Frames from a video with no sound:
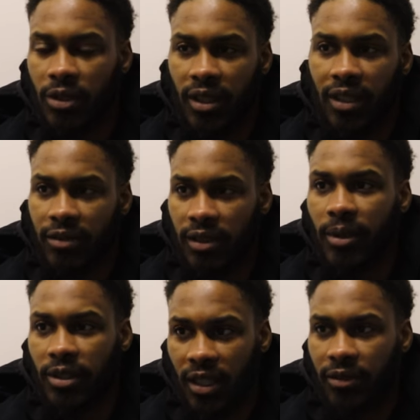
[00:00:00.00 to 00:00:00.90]
Most
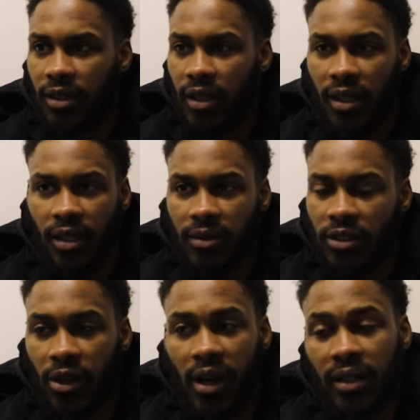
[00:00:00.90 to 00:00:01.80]
definitely.
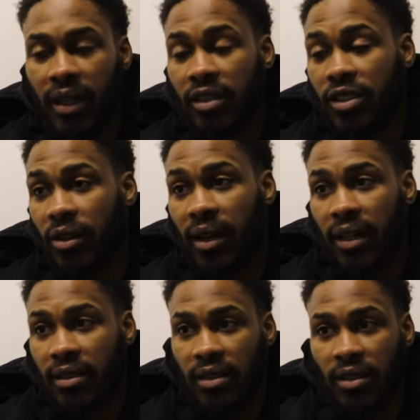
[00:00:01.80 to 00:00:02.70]
Just go out there and show
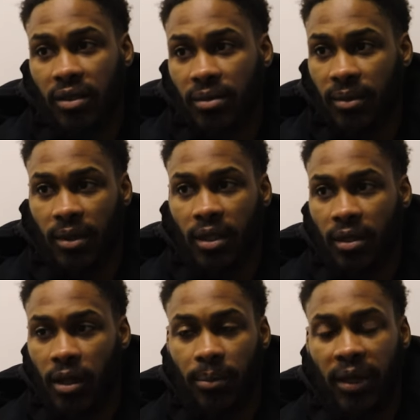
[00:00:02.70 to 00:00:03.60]
that I can still
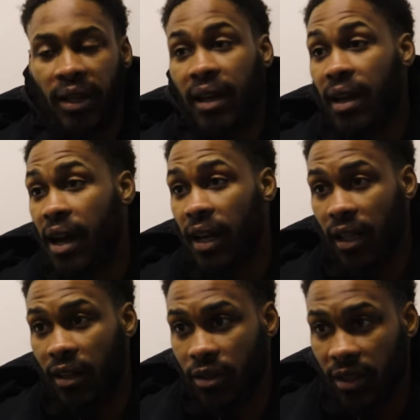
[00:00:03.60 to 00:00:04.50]
compete at a high
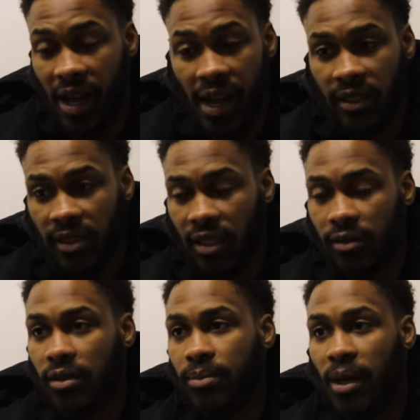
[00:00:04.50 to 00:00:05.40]
level, the highest
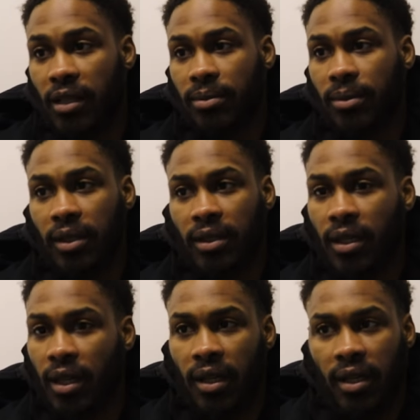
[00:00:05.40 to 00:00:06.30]
level possible. And
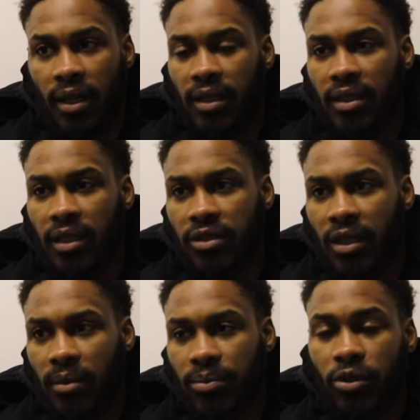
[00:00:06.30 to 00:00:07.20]
like I said, just
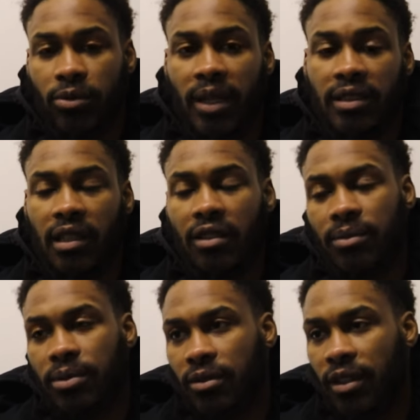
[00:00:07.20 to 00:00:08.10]
trying to prove myself
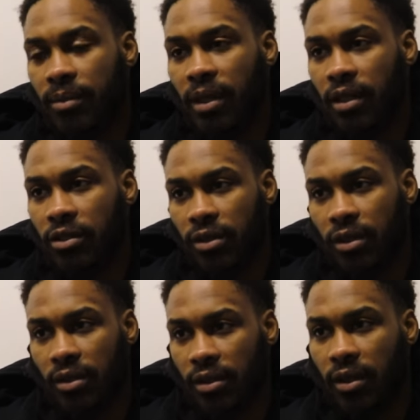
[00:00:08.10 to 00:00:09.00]
and prove everybody else
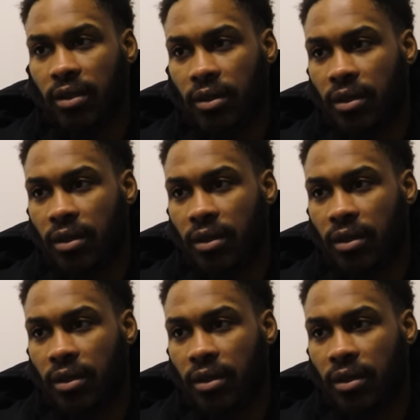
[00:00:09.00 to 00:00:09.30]
wrong. So.